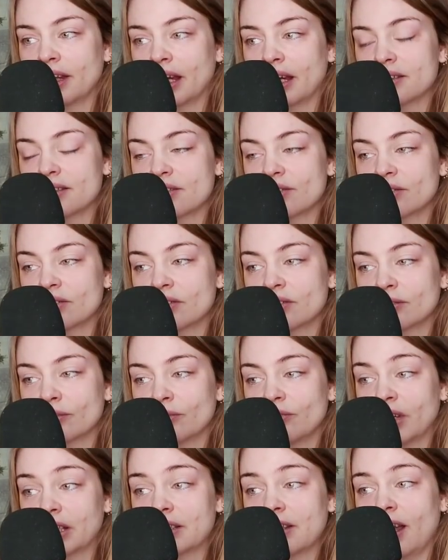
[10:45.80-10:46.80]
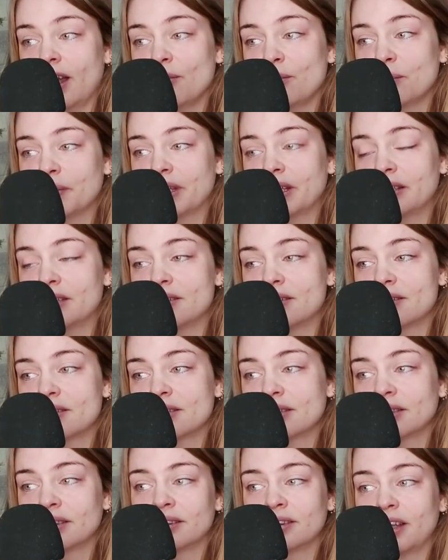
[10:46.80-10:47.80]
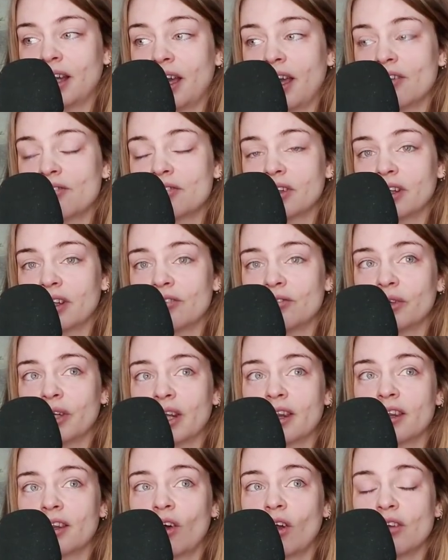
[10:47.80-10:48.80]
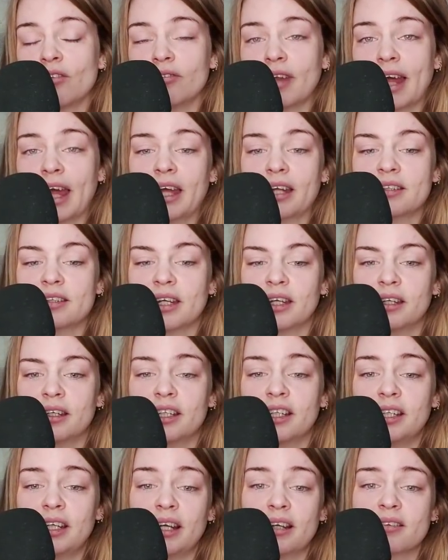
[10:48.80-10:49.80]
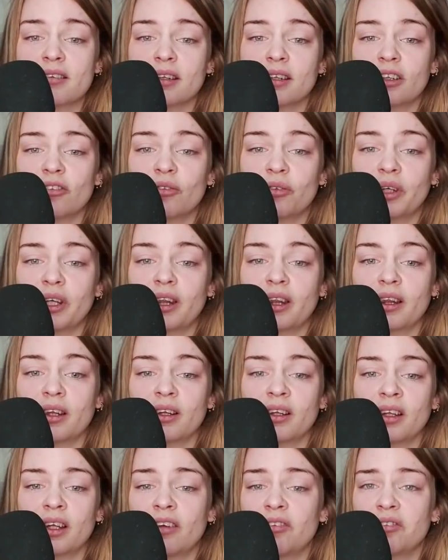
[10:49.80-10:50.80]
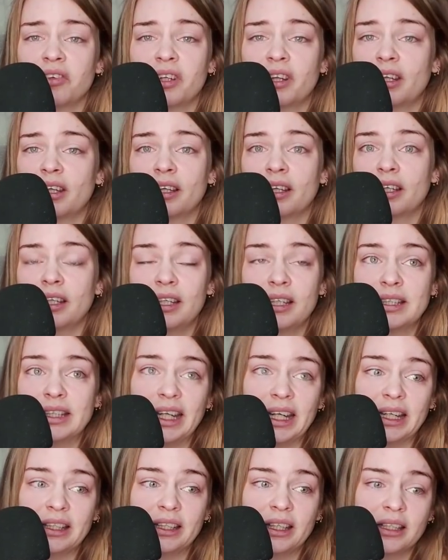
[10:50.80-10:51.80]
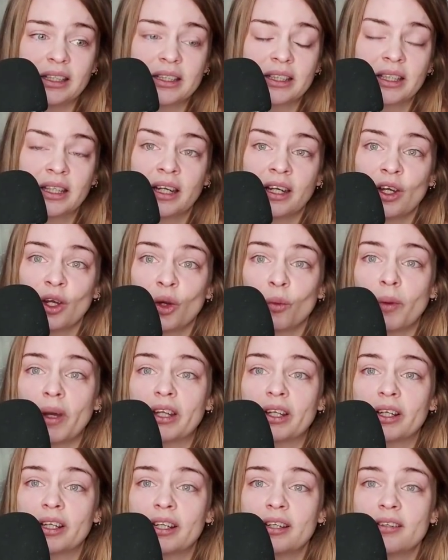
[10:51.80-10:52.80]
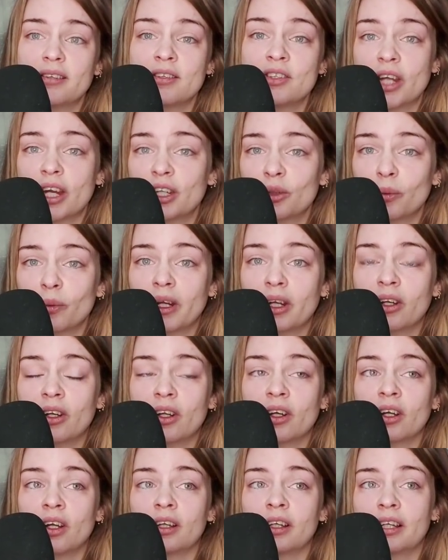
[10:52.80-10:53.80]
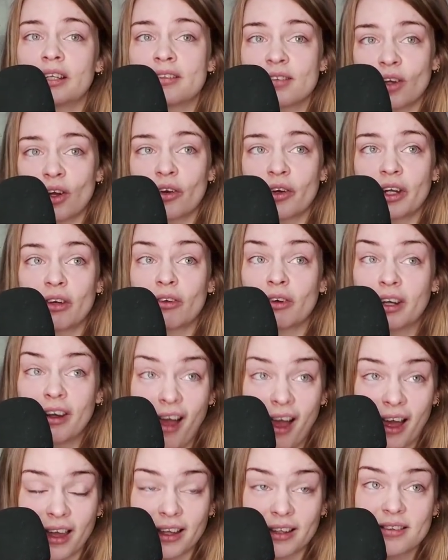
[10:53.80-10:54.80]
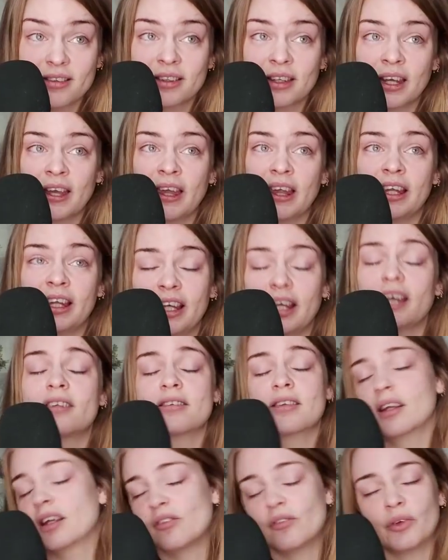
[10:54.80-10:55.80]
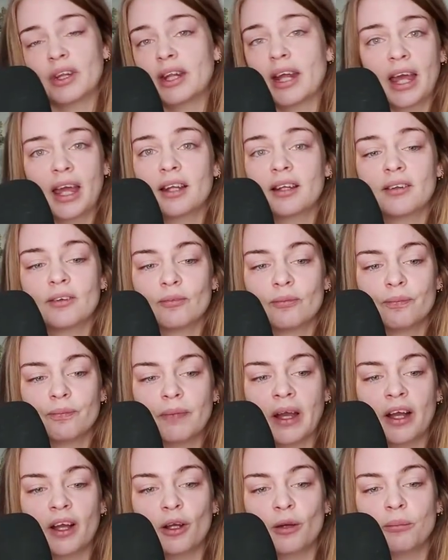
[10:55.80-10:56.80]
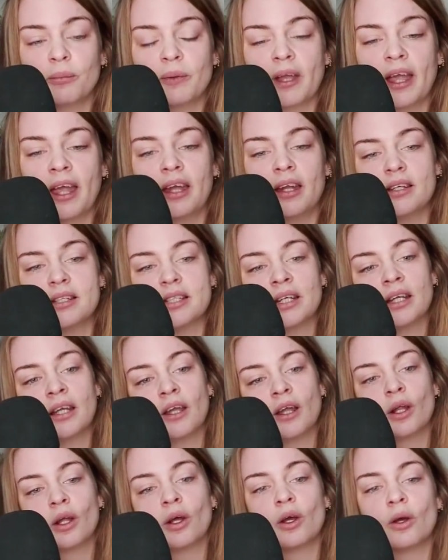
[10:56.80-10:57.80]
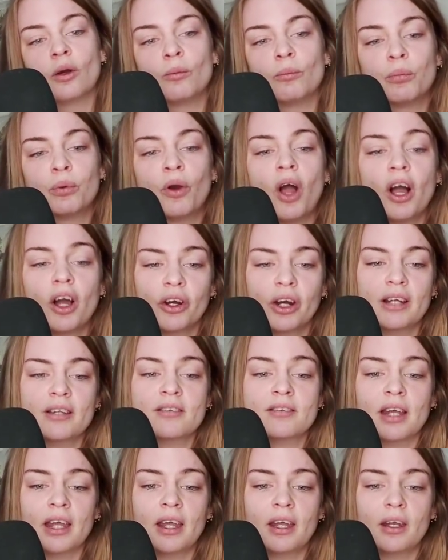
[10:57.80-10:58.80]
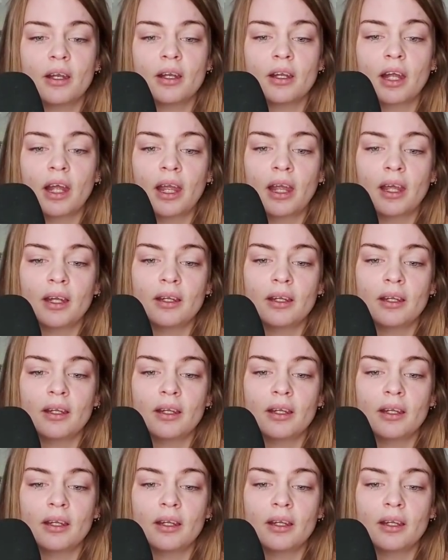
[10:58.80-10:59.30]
that's fucked up, and I have to live with all of that, and he has to live with everything that he did, and whether he's genuinely sorry or not, he has to live with that. And progress and